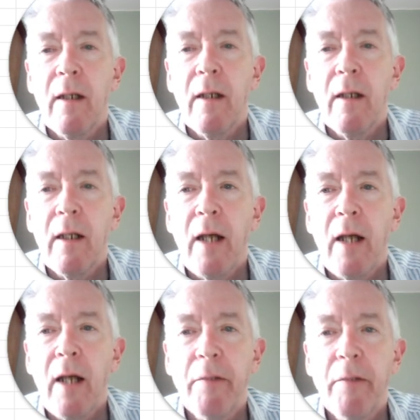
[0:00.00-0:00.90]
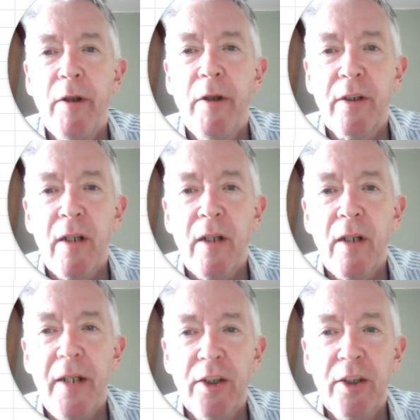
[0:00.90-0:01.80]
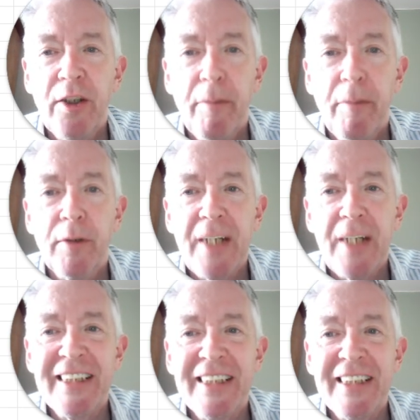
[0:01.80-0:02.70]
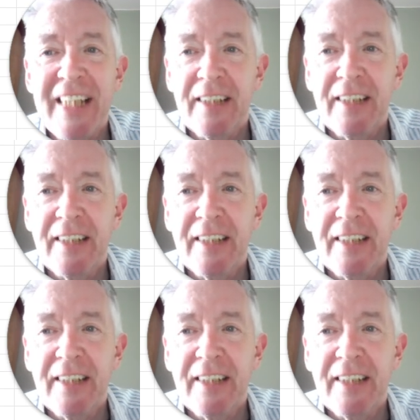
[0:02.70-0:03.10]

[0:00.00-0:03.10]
and I'm going to initially put 6.